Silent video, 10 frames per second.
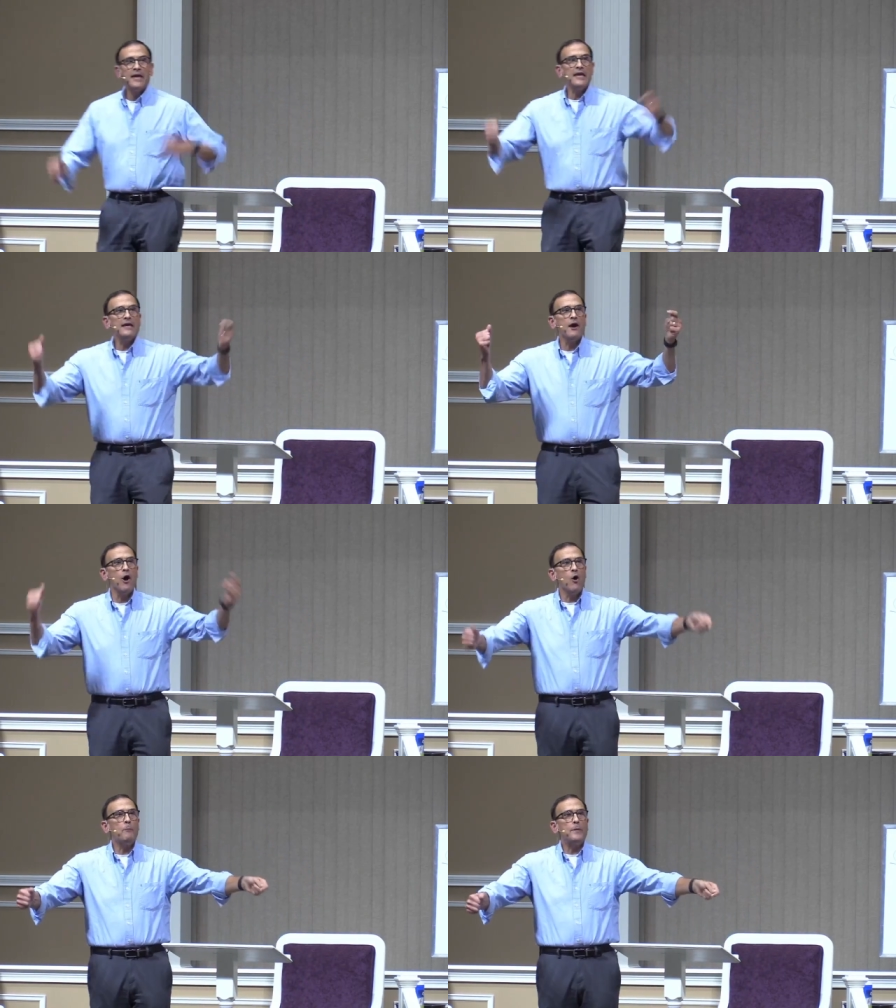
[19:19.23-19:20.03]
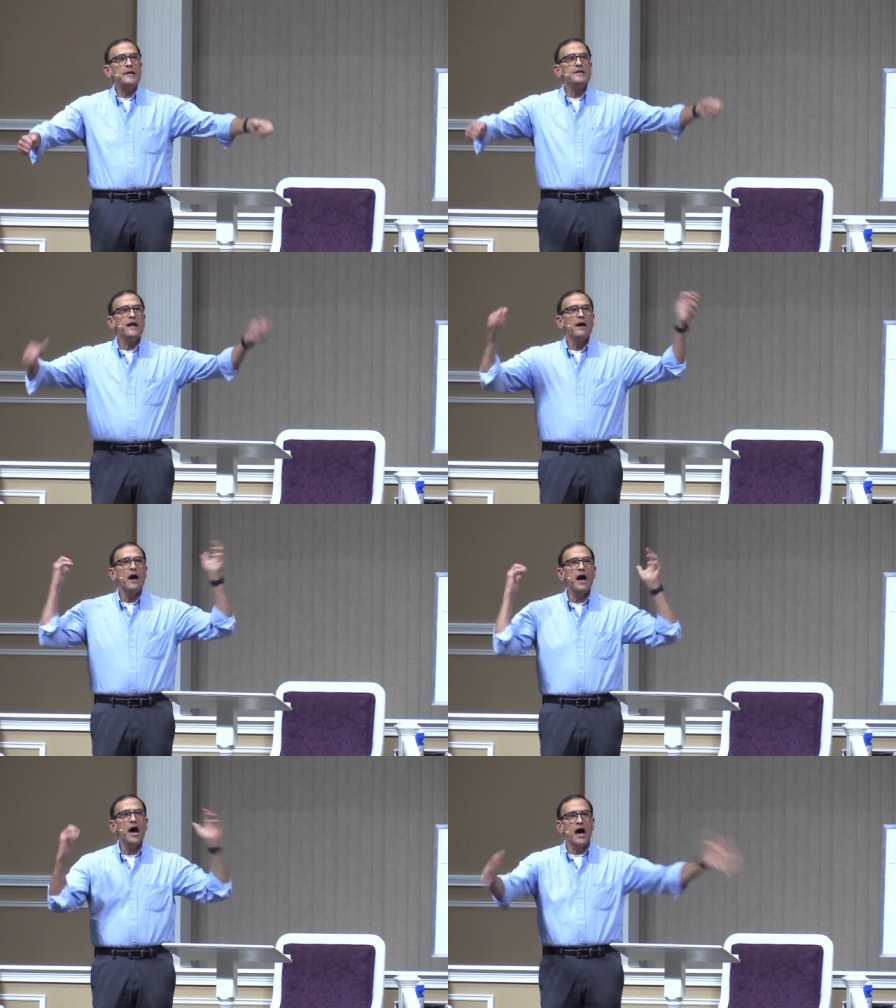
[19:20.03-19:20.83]
He opened
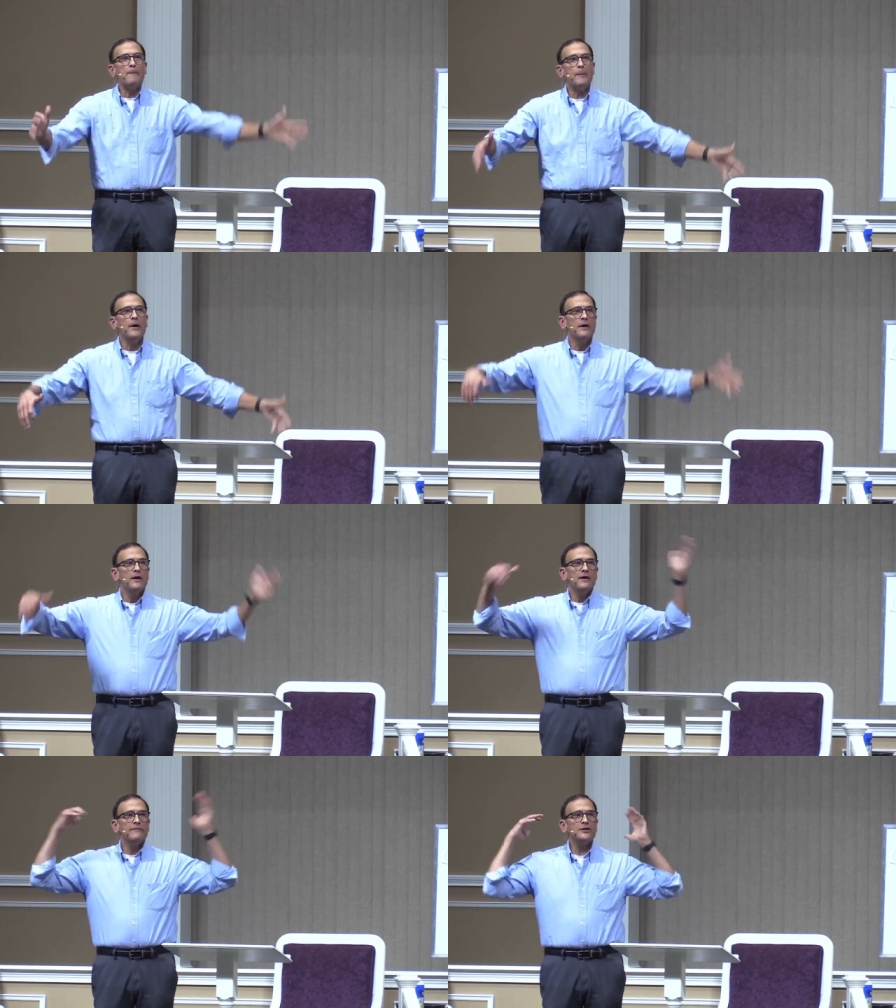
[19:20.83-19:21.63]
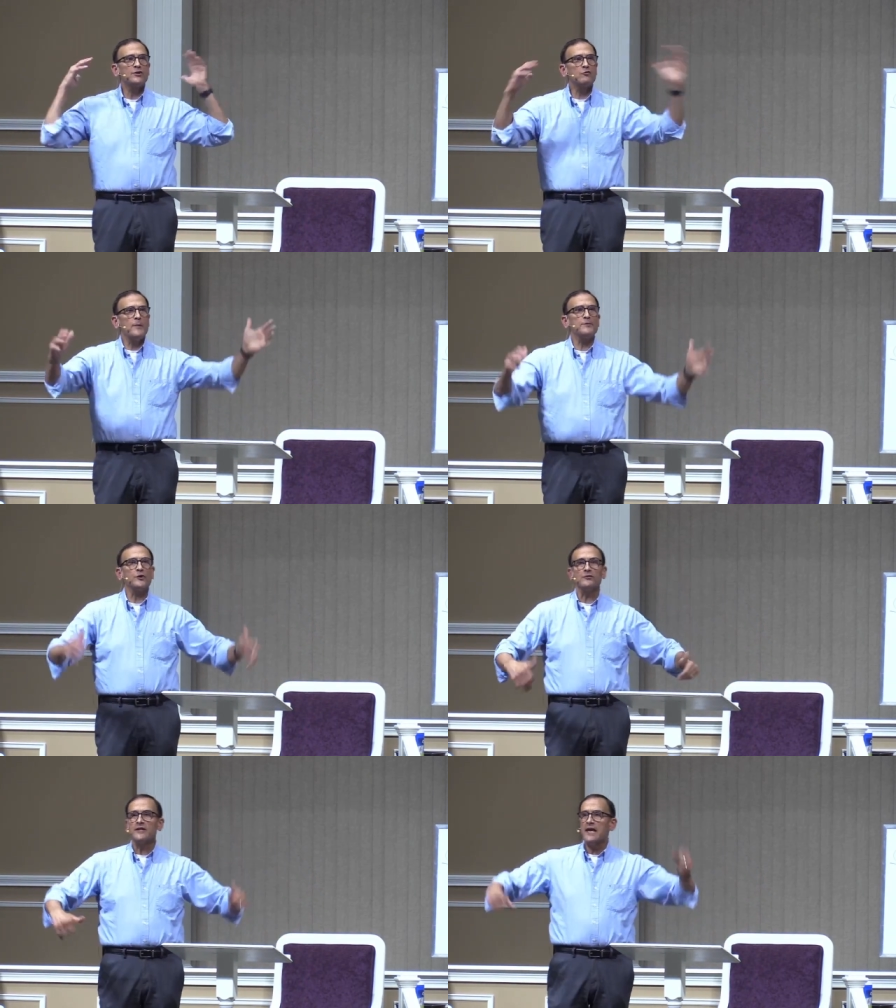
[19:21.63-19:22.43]
up the
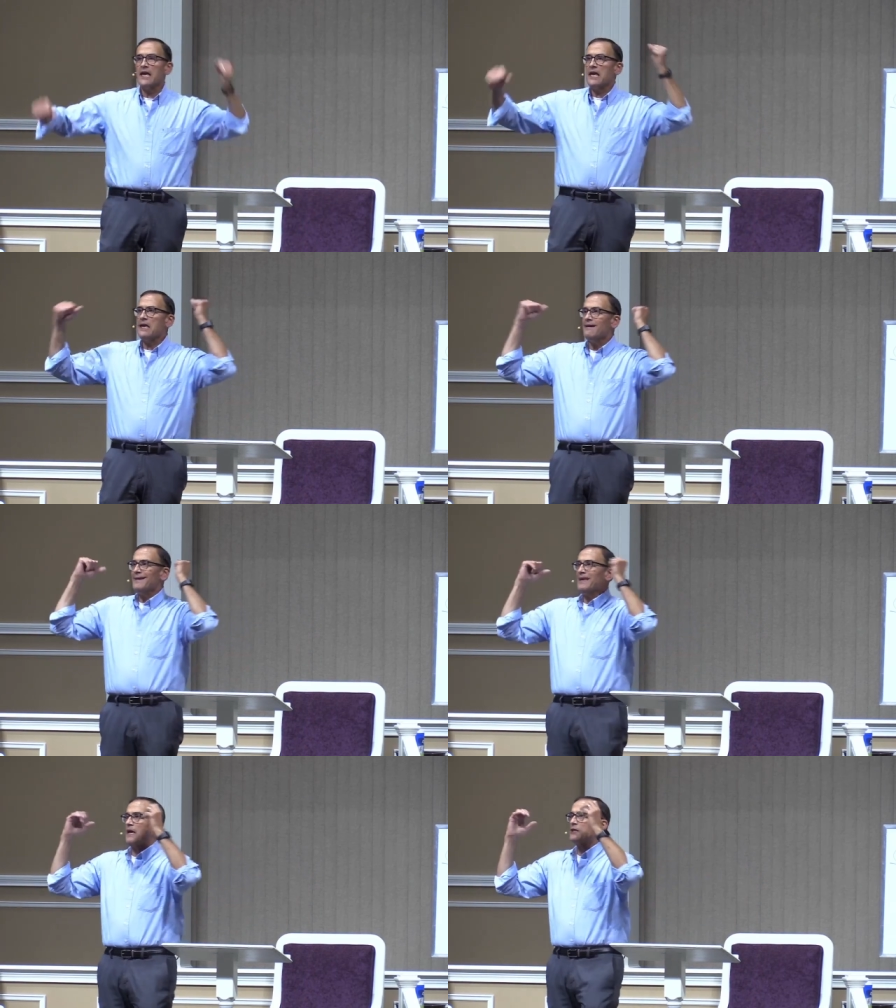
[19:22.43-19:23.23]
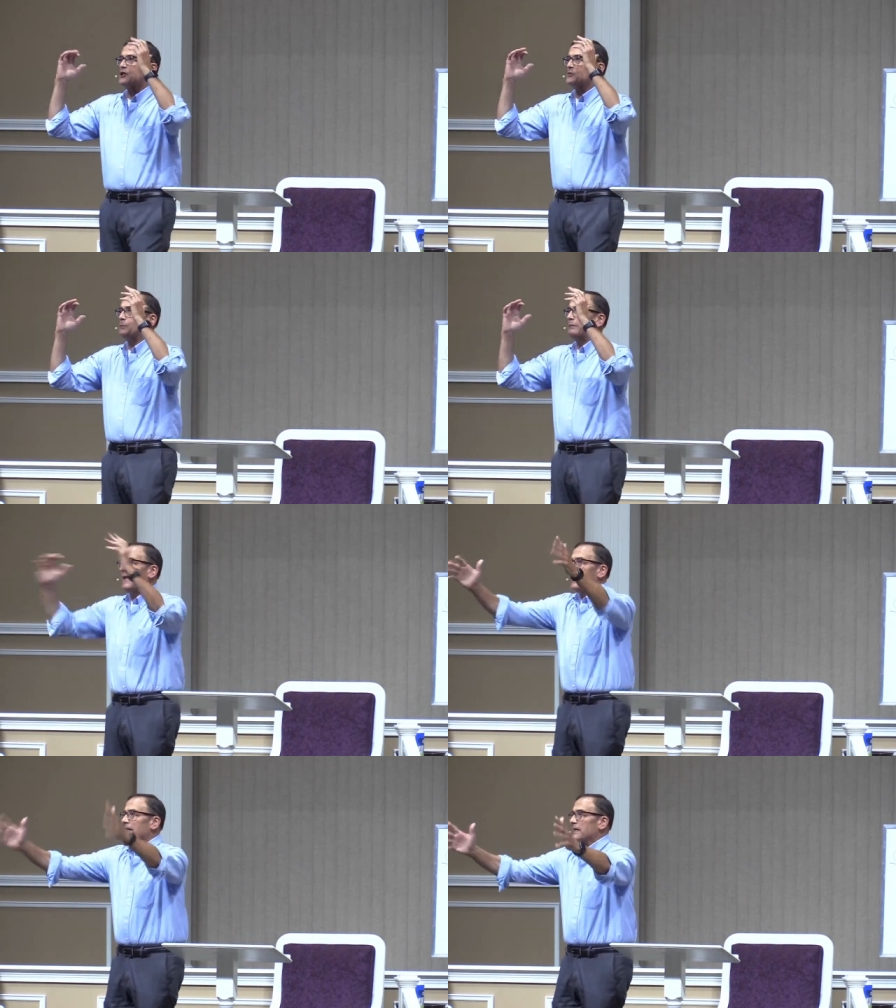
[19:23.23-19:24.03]
scriptures. He
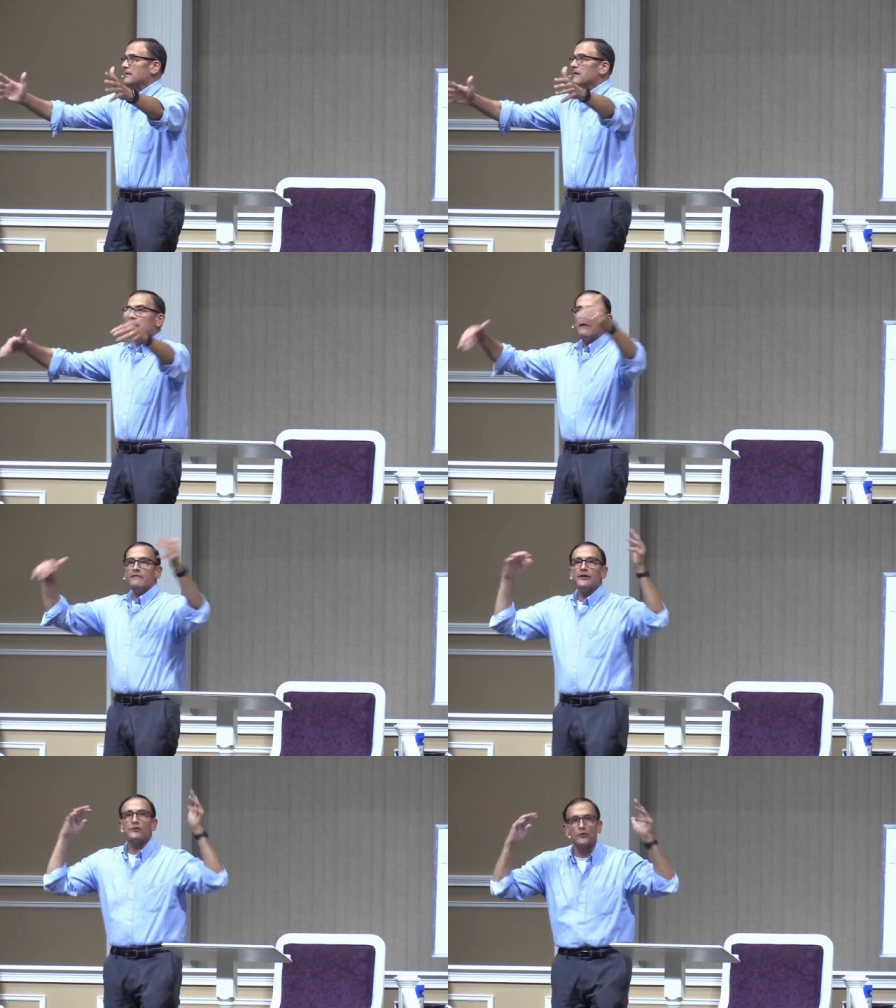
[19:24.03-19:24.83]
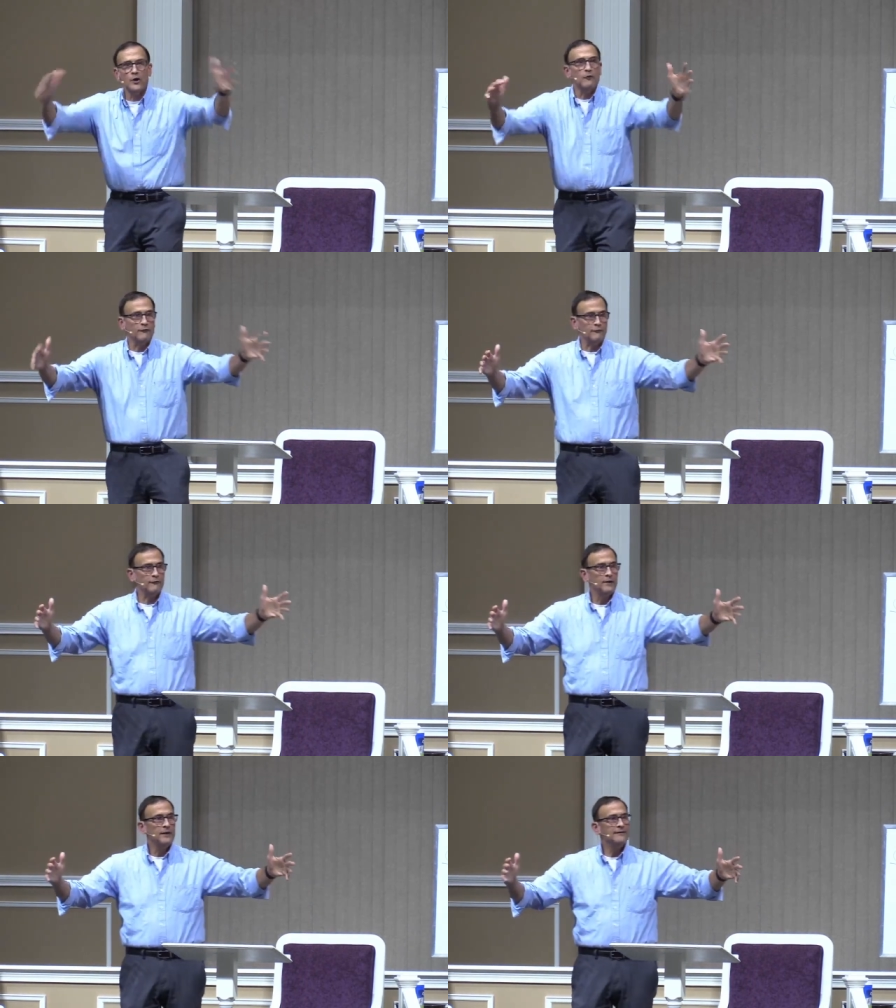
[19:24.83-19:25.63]
explained the truth.